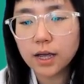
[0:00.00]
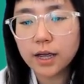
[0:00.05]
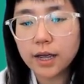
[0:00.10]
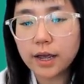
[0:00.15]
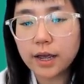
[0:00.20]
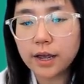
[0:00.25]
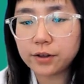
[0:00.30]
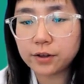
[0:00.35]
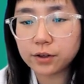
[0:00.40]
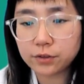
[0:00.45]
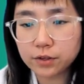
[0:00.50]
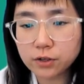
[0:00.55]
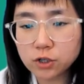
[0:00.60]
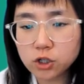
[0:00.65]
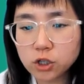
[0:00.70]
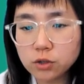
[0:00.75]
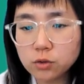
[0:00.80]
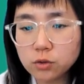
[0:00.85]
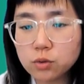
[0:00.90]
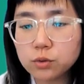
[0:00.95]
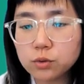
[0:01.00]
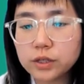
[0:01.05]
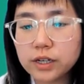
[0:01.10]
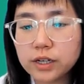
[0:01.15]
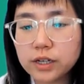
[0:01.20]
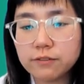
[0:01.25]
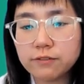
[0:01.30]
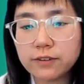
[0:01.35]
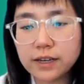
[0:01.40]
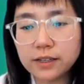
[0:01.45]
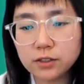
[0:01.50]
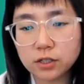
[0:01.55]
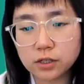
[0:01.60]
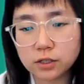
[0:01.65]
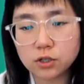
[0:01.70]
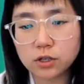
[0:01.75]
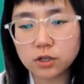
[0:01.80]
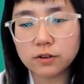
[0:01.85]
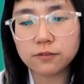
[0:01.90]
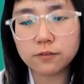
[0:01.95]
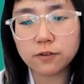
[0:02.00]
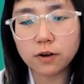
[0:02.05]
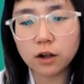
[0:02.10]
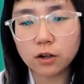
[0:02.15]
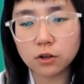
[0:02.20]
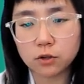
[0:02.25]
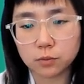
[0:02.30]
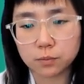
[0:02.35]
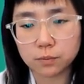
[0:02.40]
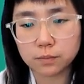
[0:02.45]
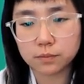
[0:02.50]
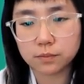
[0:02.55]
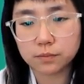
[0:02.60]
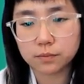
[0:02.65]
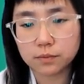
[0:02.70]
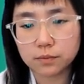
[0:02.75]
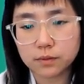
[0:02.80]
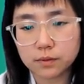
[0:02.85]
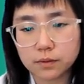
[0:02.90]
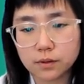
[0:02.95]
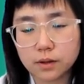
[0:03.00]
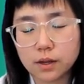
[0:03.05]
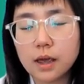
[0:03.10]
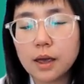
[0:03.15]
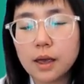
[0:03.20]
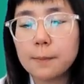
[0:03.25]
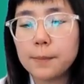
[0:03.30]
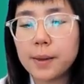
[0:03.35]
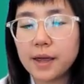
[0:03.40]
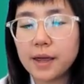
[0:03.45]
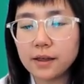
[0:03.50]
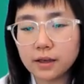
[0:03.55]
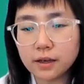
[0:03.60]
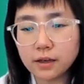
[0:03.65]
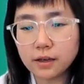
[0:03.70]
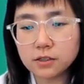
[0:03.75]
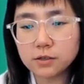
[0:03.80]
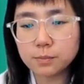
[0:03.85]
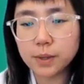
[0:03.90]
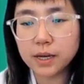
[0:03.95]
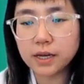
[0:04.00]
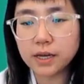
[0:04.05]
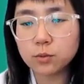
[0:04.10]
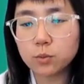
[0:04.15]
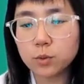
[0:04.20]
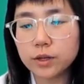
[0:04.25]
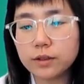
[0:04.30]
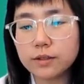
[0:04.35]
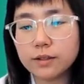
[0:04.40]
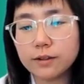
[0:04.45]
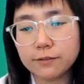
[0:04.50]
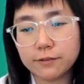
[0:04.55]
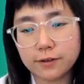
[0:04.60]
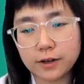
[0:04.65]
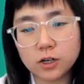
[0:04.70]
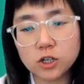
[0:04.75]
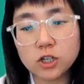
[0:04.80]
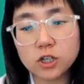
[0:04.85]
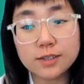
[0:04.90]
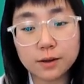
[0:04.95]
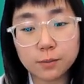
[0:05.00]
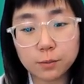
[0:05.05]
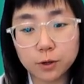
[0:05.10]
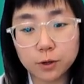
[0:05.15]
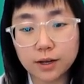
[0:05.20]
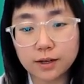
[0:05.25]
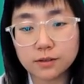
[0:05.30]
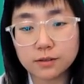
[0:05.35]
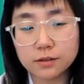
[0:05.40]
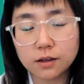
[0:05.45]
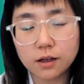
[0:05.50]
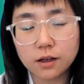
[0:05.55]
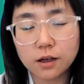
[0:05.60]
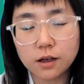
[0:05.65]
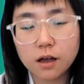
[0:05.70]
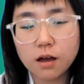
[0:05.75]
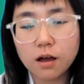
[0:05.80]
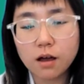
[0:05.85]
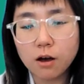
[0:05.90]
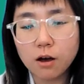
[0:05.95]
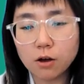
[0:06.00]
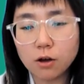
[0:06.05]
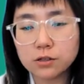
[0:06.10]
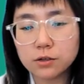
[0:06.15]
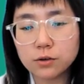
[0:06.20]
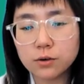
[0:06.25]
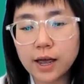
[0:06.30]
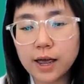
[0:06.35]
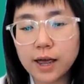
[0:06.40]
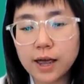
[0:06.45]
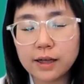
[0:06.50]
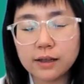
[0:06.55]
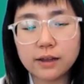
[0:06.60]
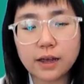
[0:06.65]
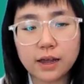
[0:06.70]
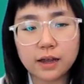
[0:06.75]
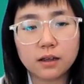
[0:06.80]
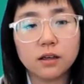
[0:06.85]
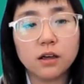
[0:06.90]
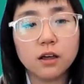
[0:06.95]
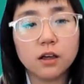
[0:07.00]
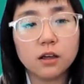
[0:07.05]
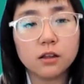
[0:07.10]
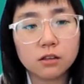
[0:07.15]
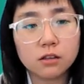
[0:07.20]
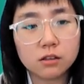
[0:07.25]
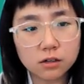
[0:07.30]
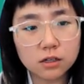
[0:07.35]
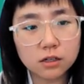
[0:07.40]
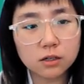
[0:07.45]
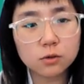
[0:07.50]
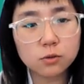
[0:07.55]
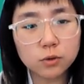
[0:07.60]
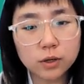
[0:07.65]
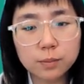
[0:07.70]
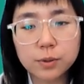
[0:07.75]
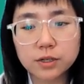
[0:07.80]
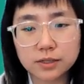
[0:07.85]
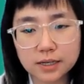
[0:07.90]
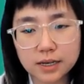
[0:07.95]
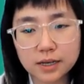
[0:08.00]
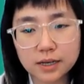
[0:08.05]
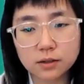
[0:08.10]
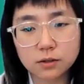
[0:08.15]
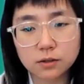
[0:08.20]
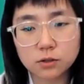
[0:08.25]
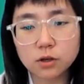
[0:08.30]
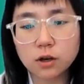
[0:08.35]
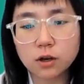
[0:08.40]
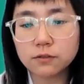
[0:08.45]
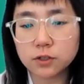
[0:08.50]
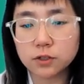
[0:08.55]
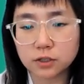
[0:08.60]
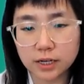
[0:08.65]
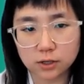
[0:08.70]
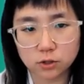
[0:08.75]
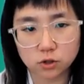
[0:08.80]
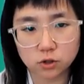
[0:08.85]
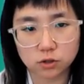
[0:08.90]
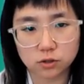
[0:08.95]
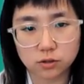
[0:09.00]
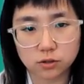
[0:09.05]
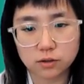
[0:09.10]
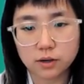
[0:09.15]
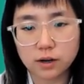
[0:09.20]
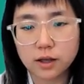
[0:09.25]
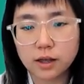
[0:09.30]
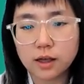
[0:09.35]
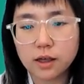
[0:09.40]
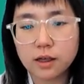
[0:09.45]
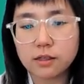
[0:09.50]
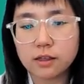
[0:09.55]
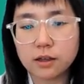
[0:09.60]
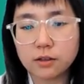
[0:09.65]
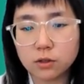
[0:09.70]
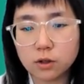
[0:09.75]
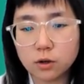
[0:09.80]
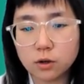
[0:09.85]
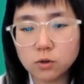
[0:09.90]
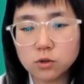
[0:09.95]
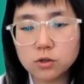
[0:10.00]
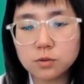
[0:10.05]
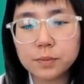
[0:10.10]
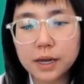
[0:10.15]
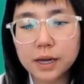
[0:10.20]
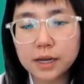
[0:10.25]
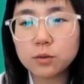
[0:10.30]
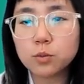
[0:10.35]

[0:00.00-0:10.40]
In addition to the advantage in volume, pancakes made with LEVAIR Stabilize also had a 33% softer texture than those made